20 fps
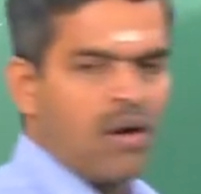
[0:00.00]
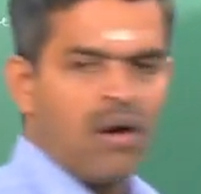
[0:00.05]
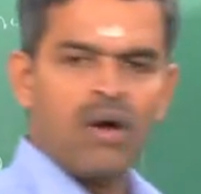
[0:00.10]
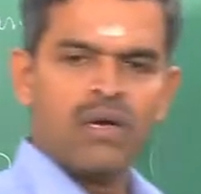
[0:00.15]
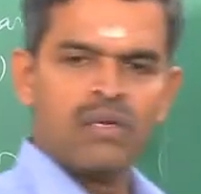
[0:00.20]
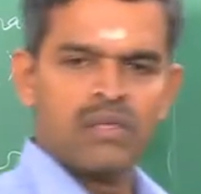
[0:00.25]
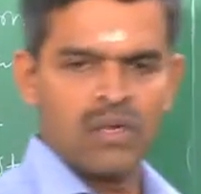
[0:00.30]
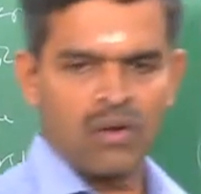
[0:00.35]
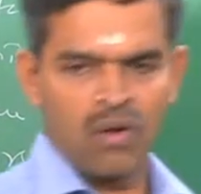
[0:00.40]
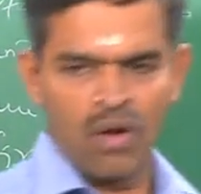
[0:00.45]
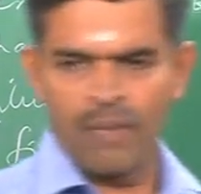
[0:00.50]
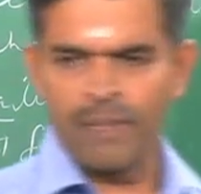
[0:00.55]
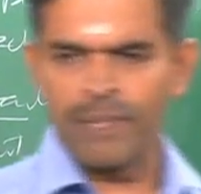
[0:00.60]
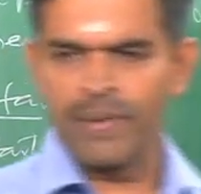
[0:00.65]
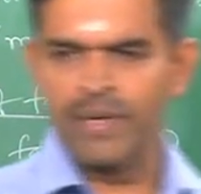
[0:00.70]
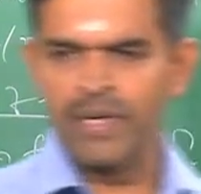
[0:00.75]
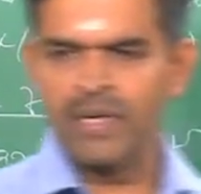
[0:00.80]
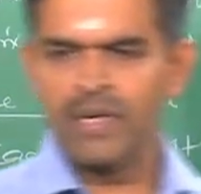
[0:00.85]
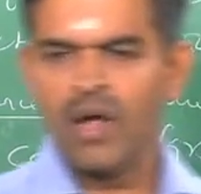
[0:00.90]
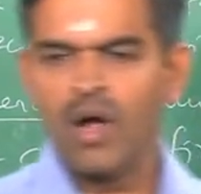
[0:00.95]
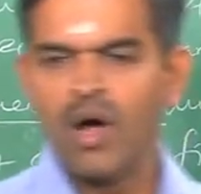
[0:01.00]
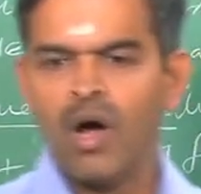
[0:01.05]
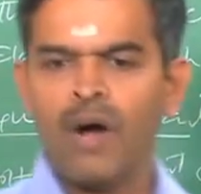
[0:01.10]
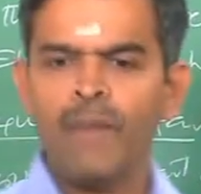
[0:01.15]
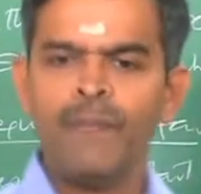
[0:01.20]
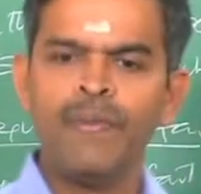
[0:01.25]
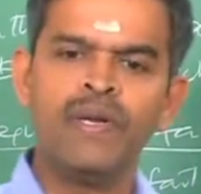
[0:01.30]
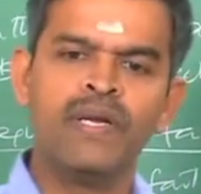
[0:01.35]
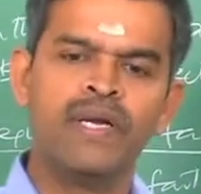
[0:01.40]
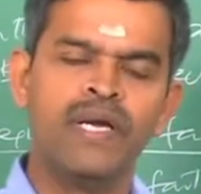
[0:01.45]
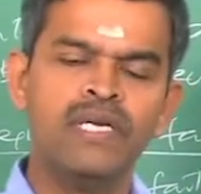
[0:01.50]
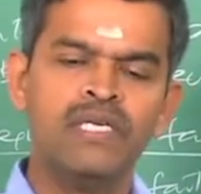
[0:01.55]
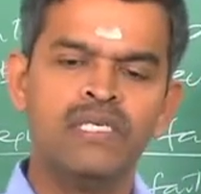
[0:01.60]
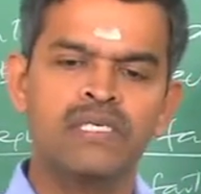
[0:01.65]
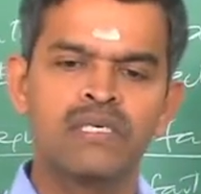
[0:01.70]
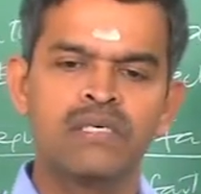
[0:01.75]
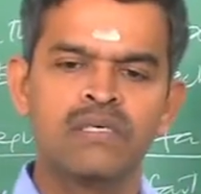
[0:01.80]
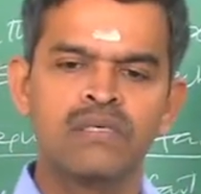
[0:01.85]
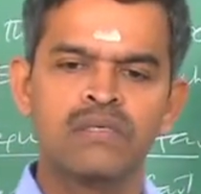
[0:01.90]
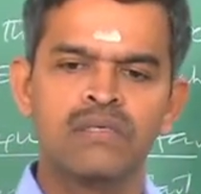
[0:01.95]
or the component
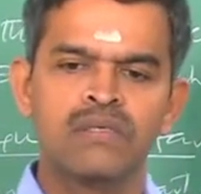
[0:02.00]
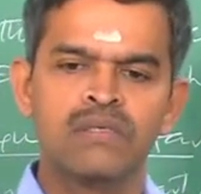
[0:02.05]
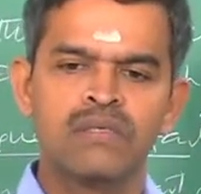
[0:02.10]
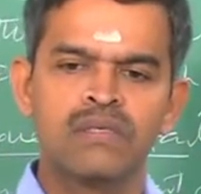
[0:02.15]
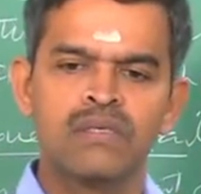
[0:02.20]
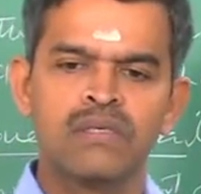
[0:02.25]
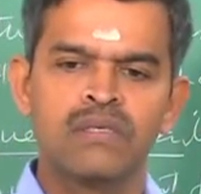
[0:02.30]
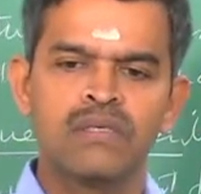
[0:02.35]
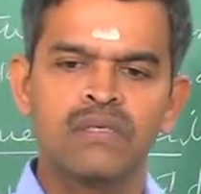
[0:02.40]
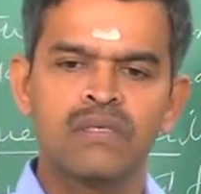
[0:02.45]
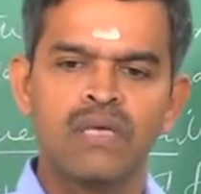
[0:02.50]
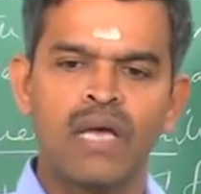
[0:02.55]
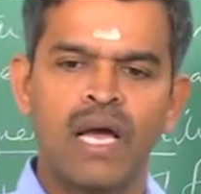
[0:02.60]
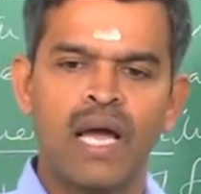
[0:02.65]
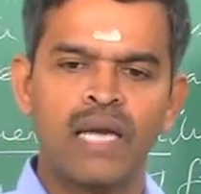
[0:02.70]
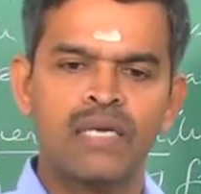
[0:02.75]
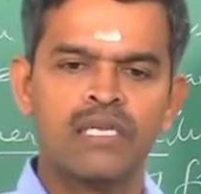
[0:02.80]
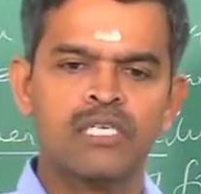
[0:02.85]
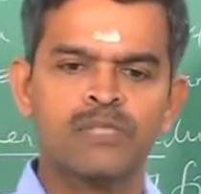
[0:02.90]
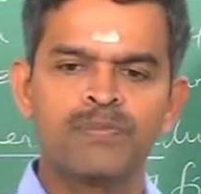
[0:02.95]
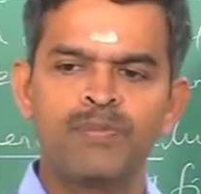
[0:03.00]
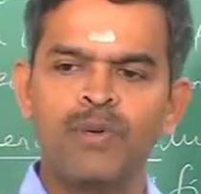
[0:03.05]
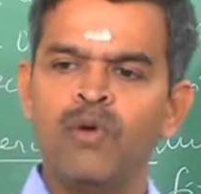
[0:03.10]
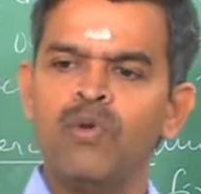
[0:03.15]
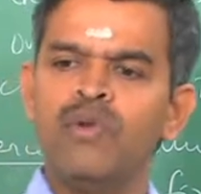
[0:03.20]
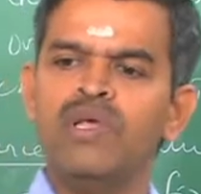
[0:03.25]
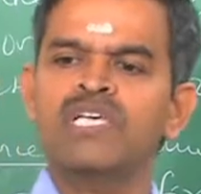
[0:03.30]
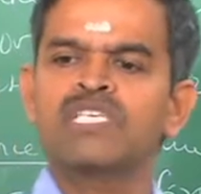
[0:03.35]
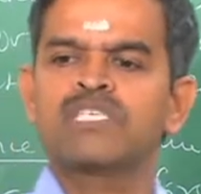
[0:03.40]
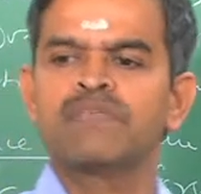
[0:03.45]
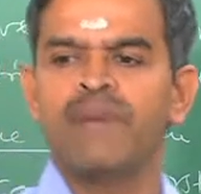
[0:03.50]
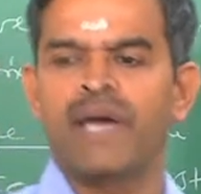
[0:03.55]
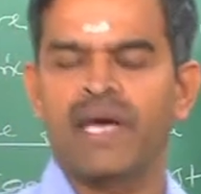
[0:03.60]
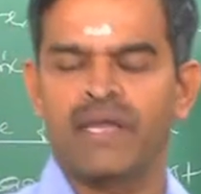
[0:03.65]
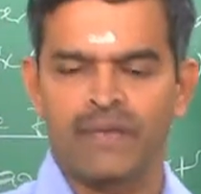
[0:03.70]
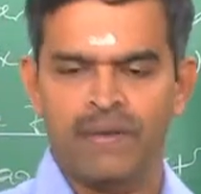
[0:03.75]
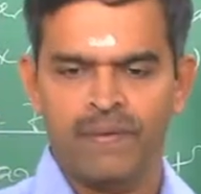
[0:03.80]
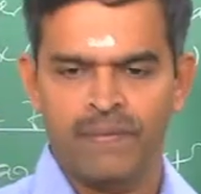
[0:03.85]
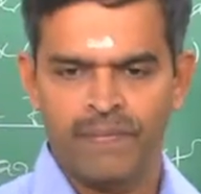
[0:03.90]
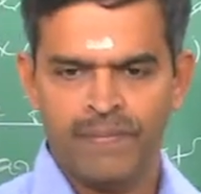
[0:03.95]
operates at a spurious
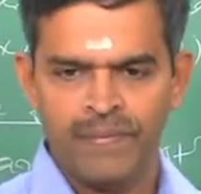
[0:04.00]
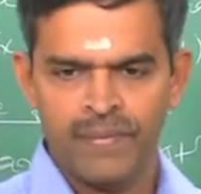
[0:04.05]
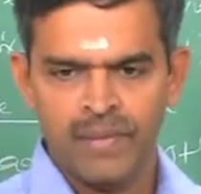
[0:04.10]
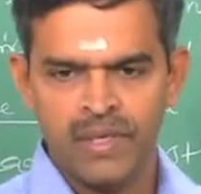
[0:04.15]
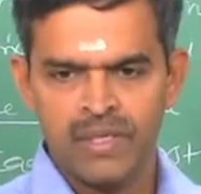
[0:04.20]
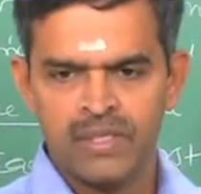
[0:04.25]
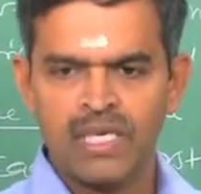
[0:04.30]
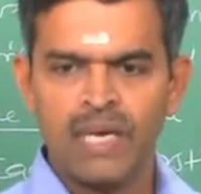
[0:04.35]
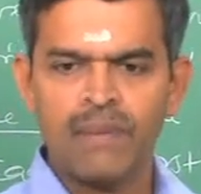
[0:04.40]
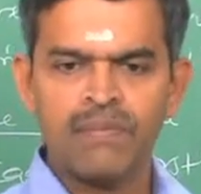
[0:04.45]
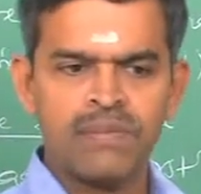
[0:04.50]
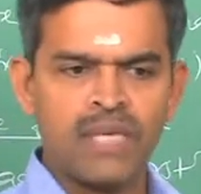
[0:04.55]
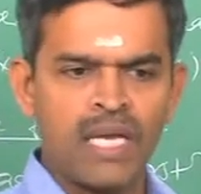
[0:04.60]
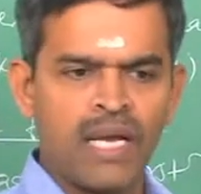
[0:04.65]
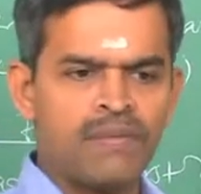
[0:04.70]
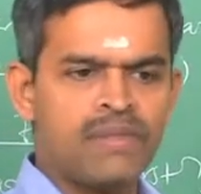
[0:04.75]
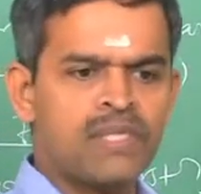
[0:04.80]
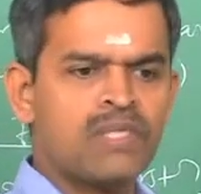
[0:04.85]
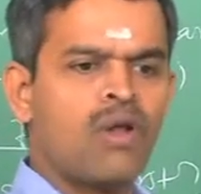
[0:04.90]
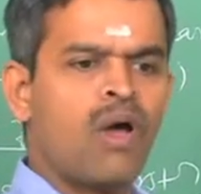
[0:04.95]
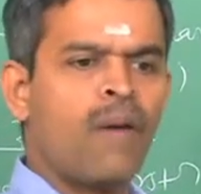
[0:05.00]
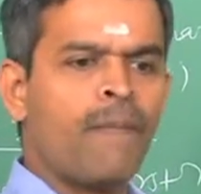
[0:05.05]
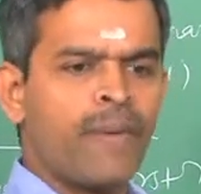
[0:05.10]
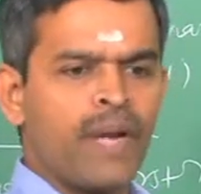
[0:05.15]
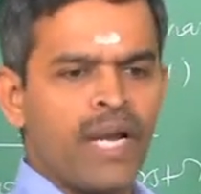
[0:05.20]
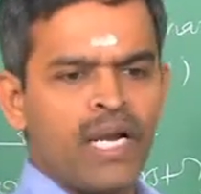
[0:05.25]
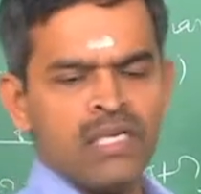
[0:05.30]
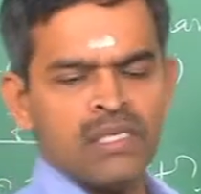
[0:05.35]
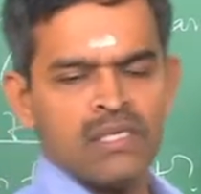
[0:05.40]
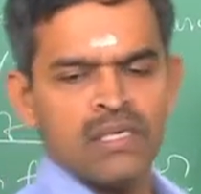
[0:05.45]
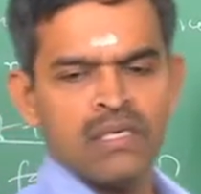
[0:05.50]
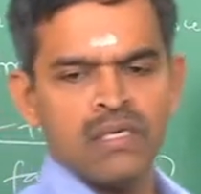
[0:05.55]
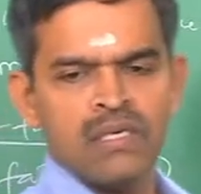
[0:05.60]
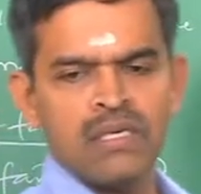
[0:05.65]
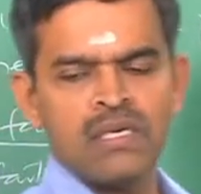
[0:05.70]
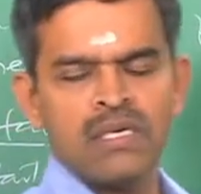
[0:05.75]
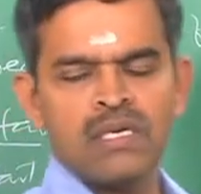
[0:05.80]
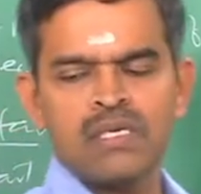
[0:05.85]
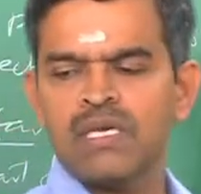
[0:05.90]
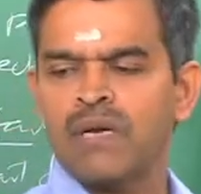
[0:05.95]
manner. Sometimes it operates,
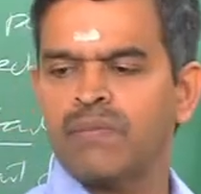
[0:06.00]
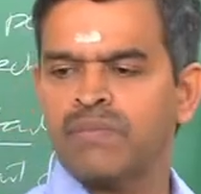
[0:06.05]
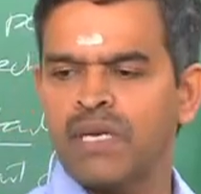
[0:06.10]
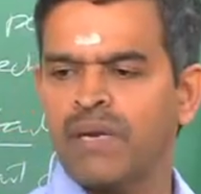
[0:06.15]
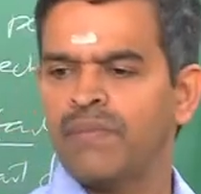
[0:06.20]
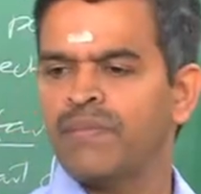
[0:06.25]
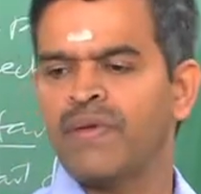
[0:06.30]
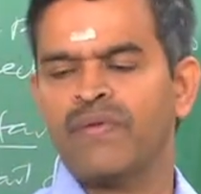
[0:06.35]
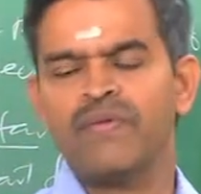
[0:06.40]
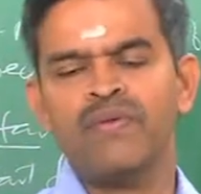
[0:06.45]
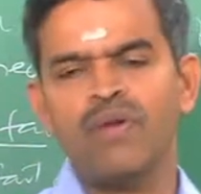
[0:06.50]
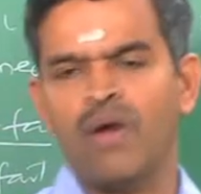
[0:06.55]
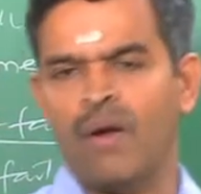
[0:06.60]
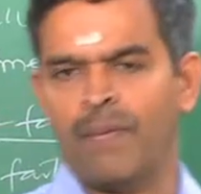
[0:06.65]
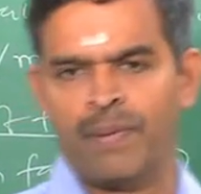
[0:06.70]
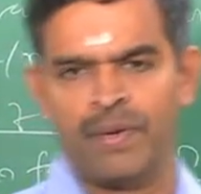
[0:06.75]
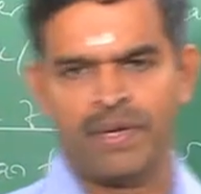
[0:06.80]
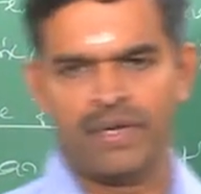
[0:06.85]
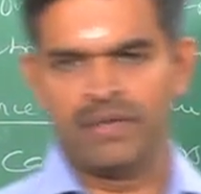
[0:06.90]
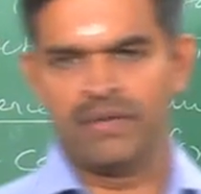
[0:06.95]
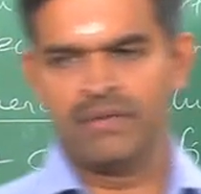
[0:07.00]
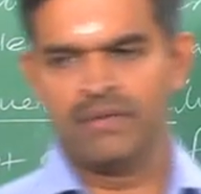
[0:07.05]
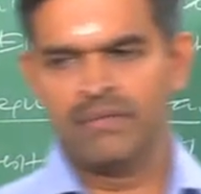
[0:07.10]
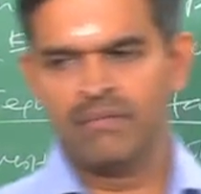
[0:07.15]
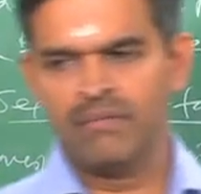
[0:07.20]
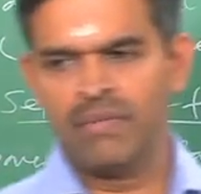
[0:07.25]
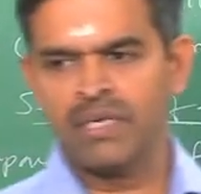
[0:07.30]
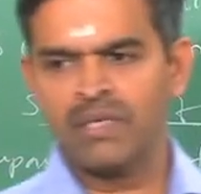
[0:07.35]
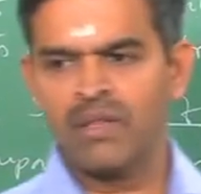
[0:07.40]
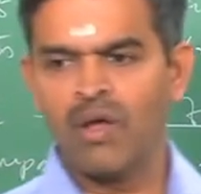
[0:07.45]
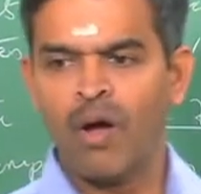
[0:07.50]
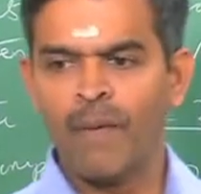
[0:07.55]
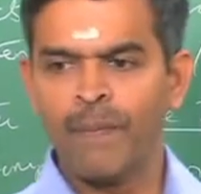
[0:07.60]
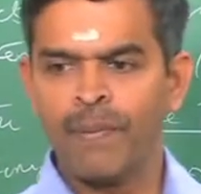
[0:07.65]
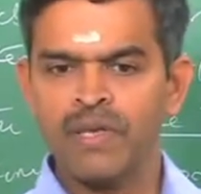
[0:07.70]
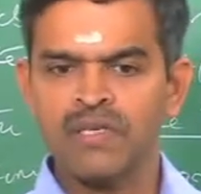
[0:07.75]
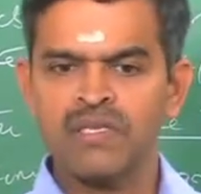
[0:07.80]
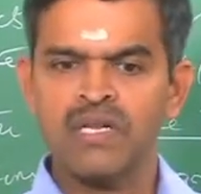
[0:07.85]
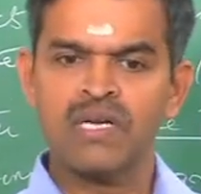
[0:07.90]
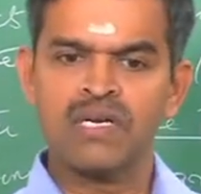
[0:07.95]
sometimes does not operate, but the
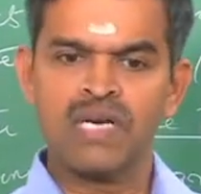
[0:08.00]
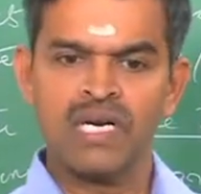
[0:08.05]
operational